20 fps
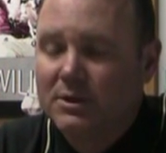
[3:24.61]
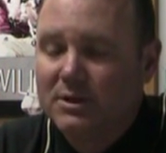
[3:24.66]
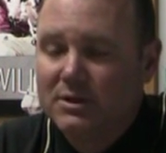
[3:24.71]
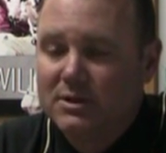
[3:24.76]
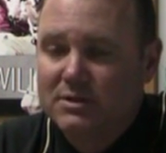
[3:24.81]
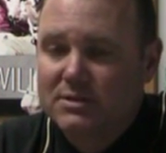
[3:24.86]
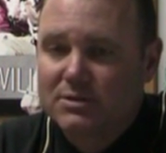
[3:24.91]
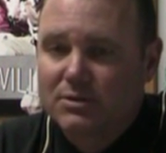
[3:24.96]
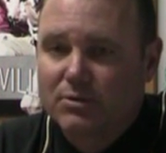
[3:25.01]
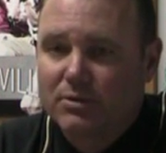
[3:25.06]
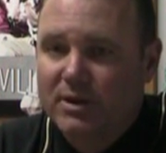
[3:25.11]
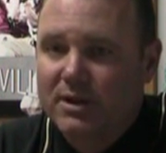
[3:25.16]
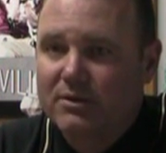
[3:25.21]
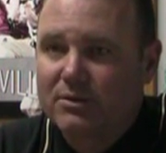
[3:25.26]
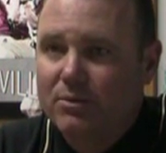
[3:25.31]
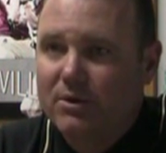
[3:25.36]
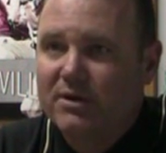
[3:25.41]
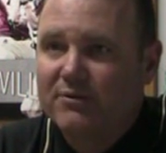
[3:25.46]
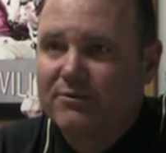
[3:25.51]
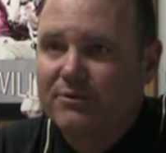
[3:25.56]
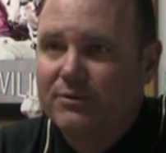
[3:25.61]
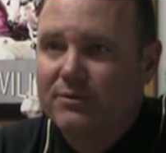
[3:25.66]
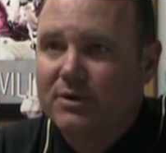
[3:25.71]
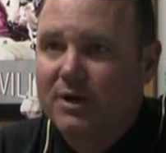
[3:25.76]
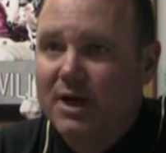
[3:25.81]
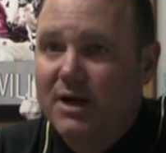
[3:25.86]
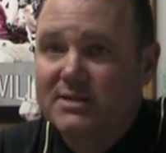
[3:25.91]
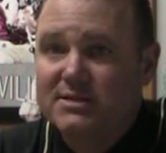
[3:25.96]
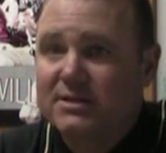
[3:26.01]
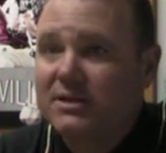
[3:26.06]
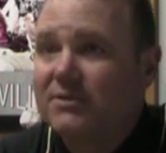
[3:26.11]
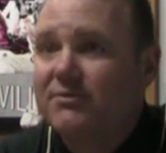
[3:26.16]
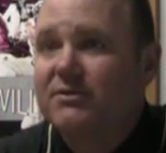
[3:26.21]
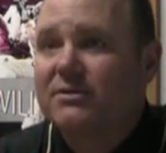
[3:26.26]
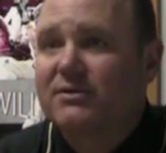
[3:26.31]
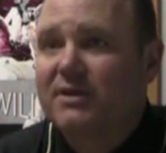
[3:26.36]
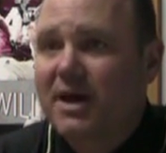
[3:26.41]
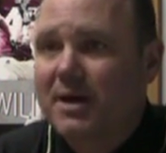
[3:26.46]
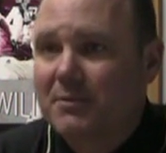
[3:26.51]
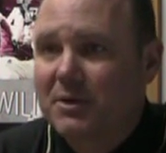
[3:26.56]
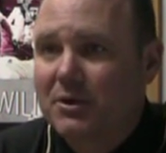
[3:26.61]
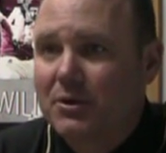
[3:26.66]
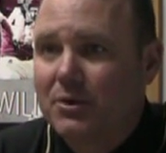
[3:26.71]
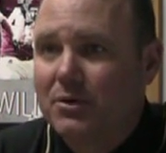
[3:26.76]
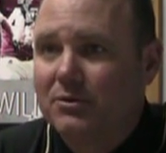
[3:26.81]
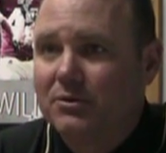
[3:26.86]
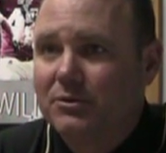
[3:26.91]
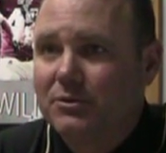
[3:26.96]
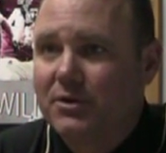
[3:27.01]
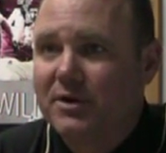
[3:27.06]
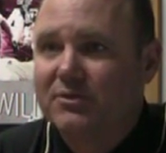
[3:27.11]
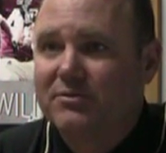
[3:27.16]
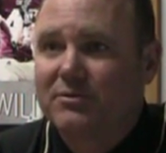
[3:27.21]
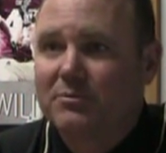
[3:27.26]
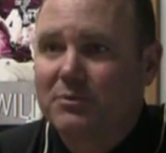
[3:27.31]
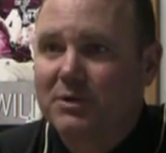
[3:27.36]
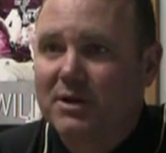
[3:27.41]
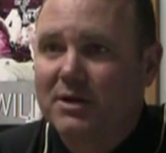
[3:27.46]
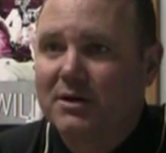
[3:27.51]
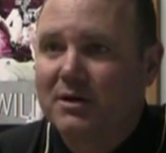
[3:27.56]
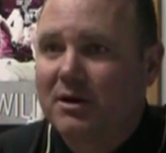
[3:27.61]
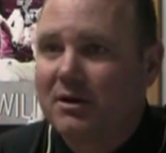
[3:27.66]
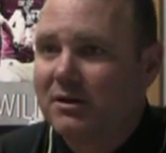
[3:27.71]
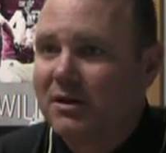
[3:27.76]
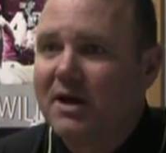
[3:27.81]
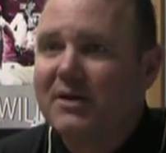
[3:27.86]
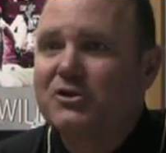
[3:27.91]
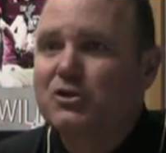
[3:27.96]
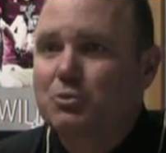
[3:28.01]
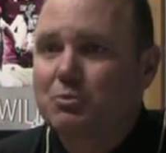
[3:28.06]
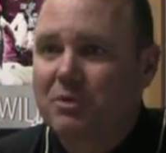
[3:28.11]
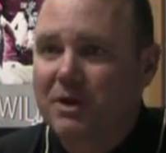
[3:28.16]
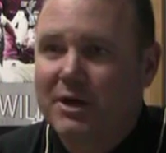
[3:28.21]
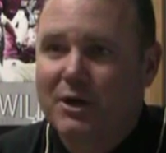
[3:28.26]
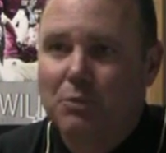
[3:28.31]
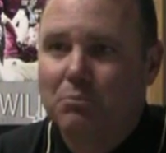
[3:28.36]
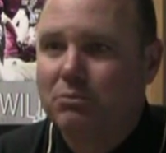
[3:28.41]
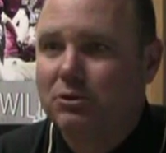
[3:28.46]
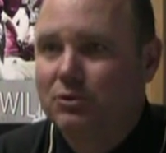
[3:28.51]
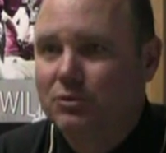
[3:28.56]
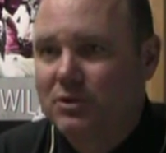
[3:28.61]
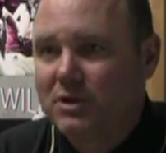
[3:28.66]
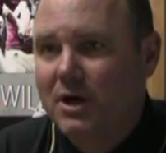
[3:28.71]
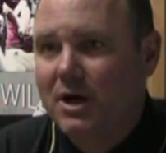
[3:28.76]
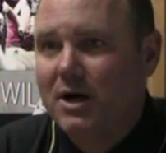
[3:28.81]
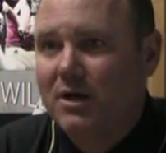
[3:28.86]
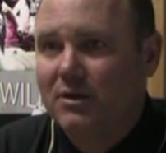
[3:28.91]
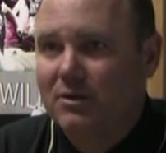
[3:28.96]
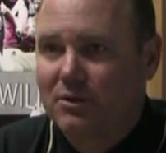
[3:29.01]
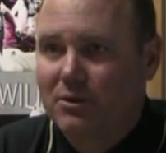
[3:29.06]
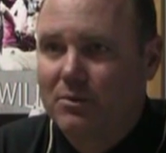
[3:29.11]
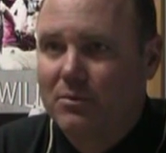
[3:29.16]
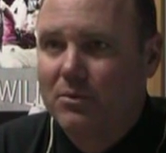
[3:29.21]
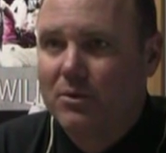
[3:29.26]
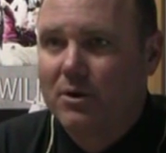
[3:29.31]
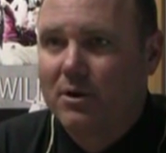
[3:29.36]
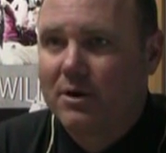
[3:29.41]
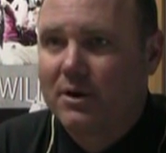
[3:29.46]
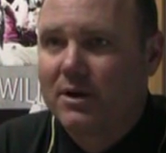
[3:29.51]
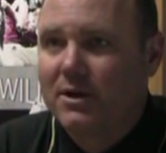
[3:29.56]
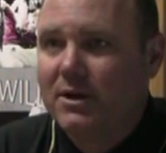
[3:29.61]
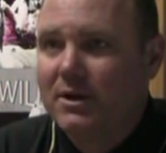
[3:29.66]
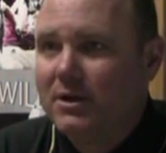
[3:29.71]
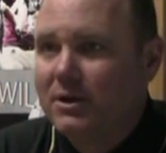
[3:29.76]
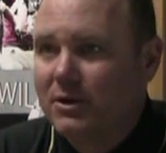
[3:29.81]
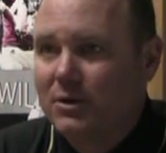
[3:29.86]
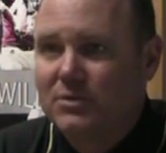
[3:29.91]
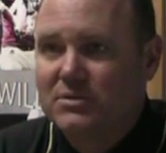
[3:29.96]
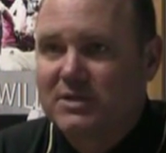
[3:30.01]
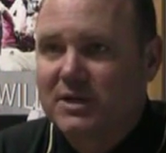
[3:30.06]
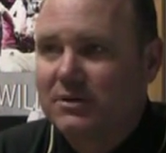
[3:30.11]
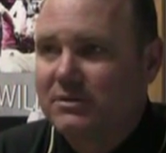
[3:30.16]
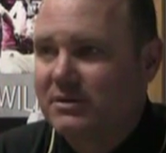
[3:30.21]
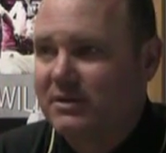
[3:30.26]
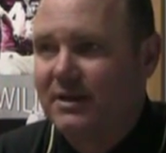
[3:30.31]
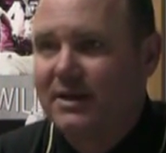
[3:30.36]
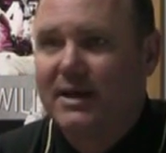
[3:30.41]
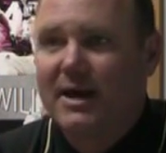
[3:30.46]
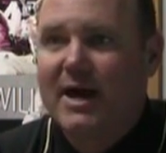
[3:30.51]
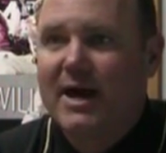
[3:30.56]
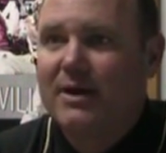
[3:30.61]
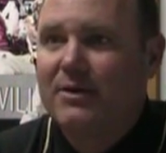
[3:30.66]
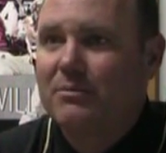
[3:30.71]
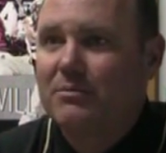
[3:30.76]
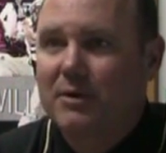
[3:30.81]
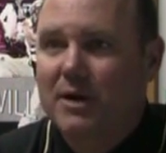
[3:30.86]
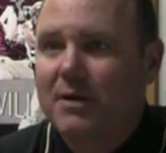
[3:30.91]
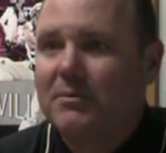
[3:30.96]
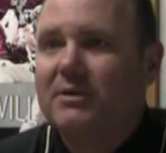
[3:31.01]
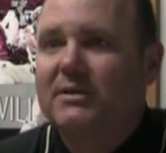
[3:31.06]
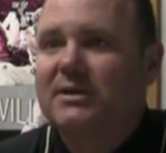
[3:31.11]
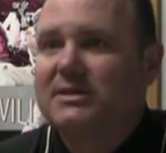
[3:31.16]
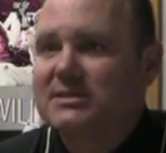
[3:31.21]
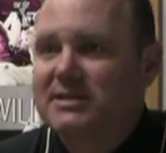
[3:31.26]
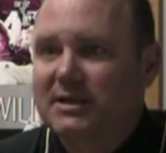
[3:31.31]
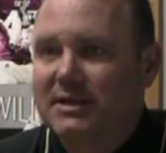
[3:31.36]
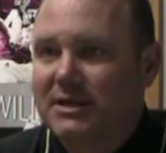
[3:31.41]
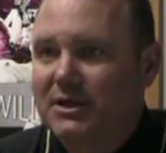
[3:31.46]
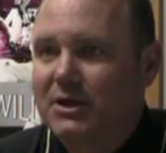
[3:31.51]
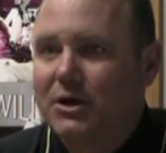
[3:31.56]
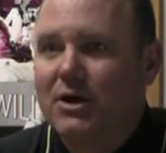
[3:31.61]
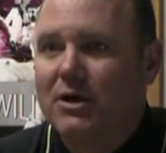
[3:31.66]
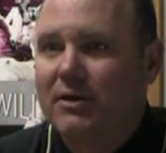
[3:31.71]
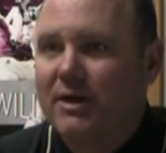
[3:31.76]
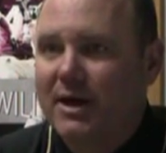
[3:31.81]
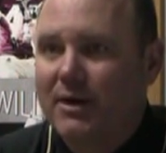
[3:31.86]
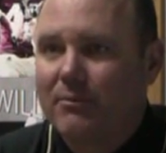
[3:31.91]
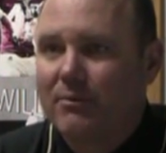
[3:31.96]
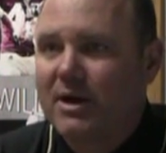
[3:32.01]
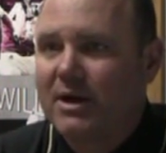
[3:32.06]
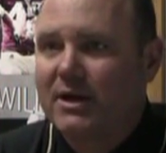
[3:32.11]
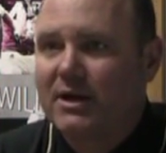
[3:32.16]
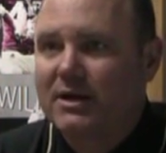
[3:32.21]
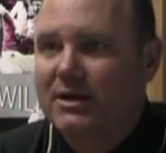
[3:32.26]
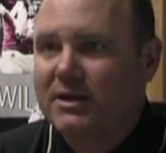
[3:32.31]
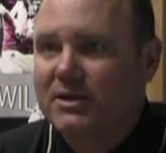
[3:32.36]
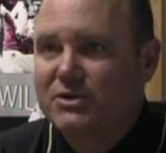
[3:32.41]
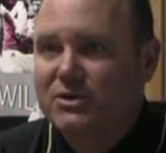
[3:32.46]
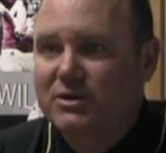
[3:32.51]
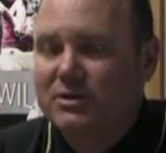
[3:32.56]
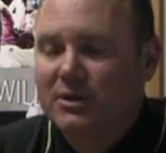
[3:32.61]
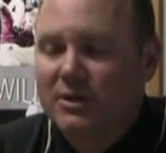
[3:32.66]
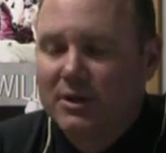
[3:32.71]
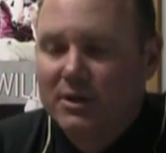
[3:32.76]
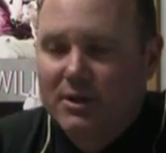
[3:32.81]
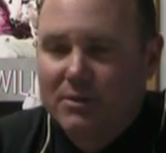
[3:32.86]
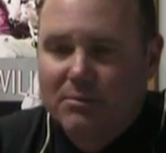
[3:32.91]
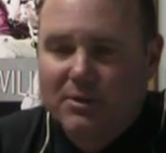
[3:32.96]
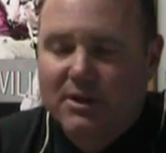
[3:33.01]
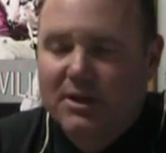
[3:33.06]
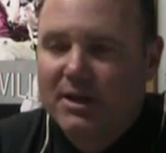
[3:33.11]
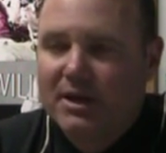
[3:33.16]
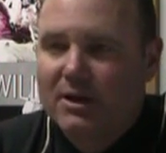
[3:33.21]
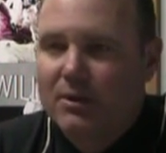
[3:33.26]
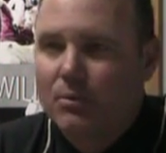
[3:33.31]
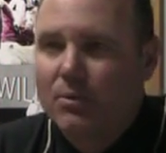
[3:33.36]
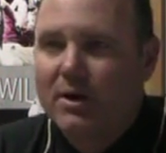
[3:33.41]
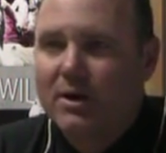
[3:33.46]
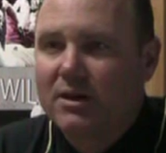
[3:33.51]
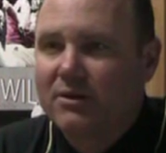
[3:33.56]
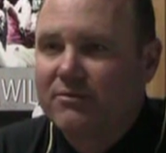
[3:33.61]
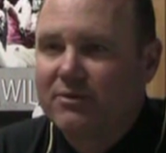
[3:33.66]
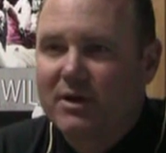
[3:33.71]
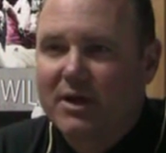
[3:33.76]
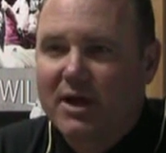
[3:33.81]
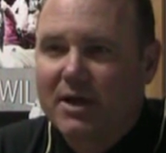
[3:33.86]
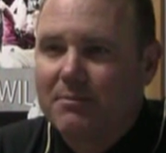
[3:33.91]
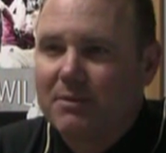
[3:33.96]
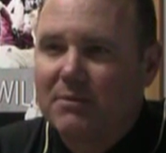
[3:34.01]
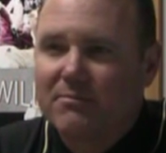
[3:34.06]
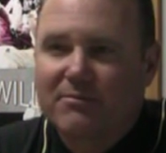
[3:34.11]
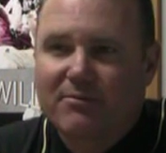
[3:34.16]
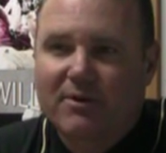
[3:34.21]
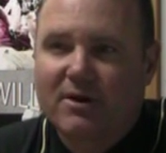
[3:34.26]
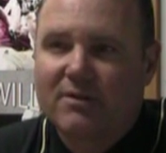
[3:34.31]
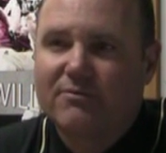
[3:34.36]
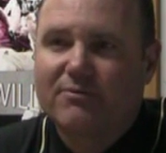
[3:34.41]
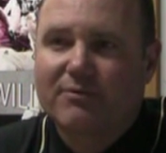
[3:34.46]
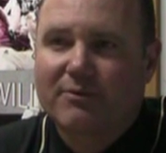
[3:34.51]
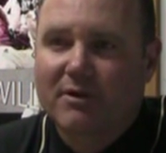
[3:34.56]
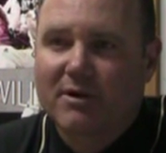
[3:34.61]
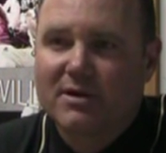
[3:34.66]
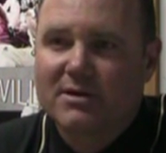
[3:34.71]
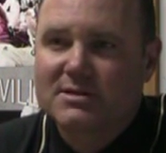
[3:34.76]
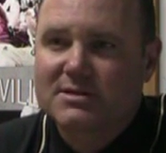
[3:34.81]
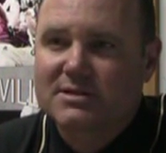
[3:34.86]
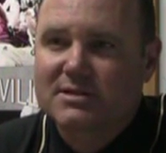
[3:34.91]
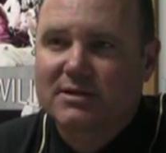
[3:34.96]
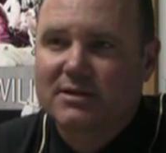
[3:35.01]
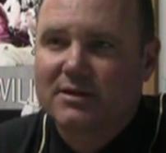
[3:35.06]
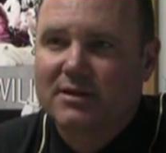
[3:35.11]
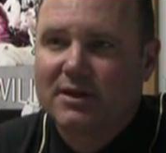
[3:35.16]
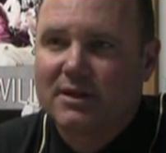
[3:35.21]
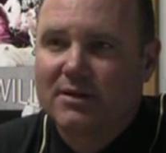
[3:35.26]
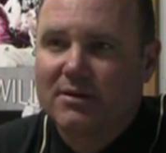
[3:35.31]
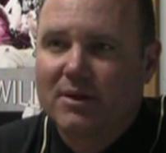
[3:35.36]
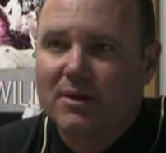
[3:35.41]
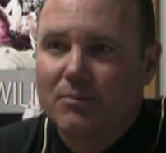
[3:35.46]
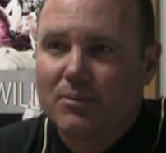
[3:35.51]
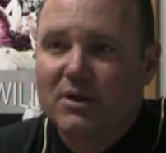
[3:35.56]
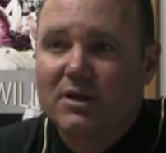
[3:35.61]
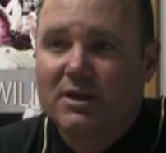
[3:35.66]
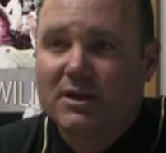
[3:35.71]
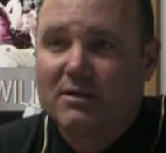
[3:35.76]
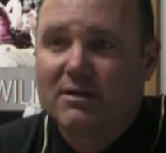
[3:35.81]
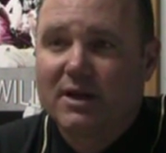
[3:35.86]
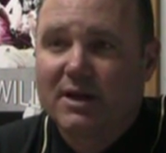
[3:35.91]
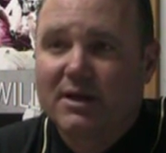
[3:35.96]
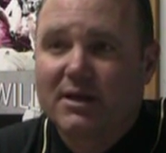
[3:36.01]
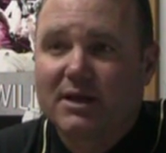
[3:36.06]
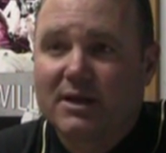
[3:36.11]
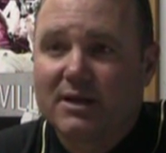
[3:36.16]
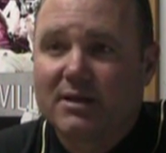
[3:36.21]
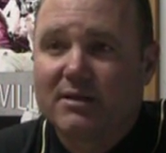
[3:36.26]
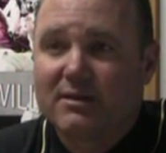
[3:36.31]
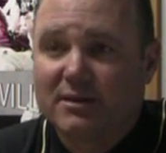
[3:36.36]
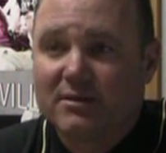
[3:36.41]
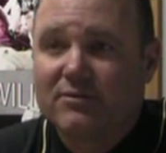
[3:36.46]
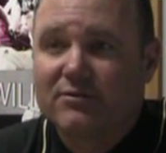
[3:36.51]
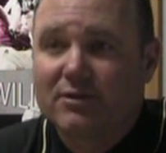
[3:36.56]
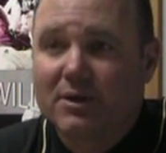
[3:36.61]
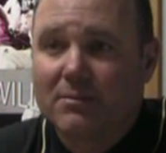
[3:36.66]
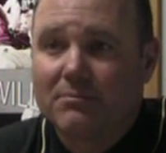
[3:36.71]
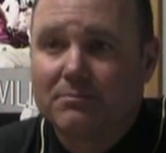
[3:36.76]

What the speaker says: So we had quite a few guys, and even Tommy Knowlton, who ends up getting our Lunch Pail Blue Collar Award, goes out to the guy who probably doesn't get all that recognition, but he had a whale of a game up front for us, and we need that again and then some.